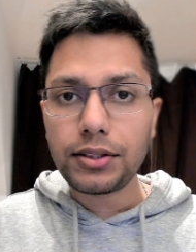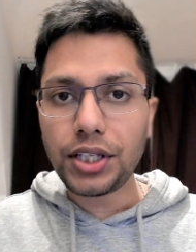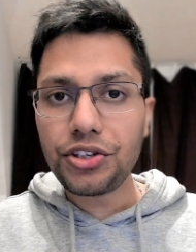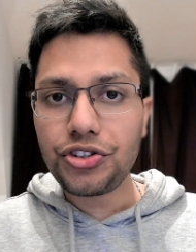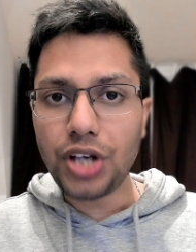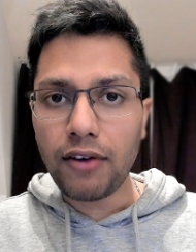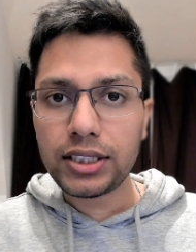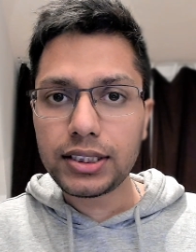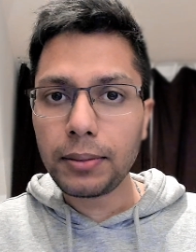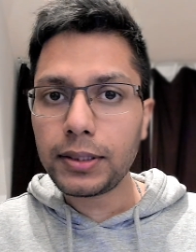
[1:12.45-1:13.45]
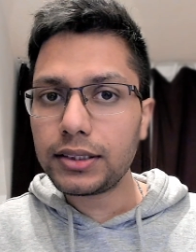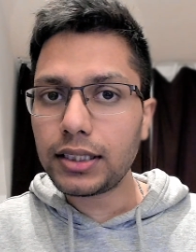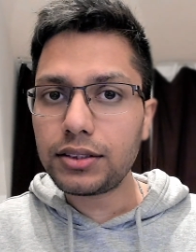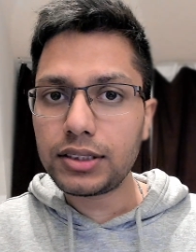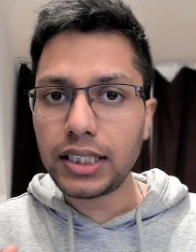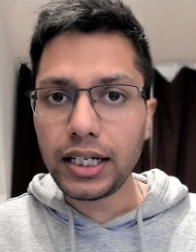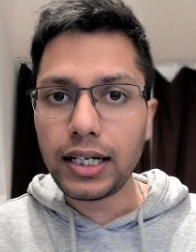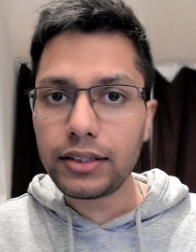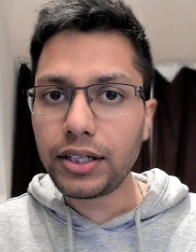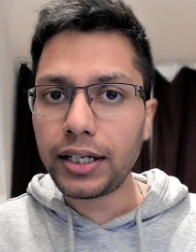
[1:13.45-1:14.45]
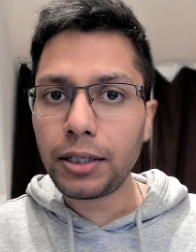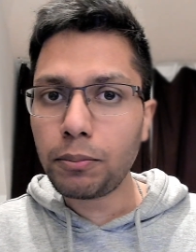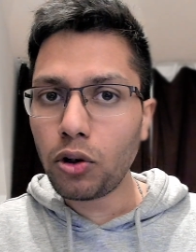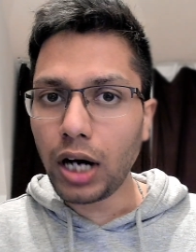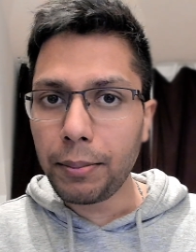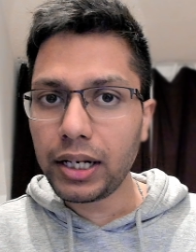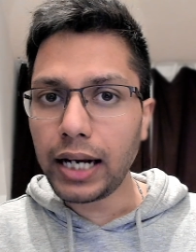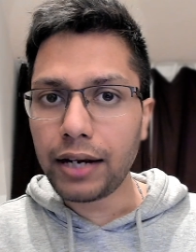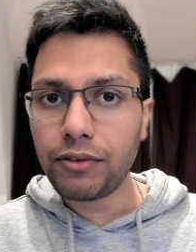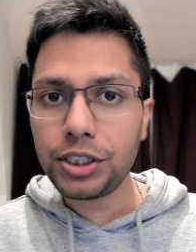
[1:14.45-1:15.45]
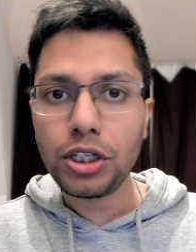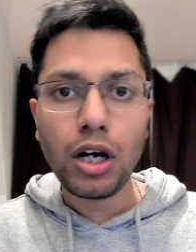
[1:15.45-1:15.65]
Since JavaScript is a single-threaded programming language,